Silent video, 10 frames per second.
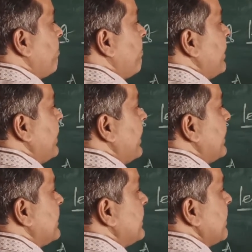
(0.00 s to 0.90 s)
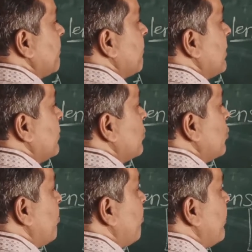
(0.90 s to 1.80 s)
P is equal to
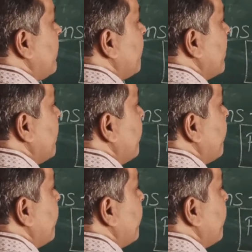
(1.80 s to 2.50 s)
P1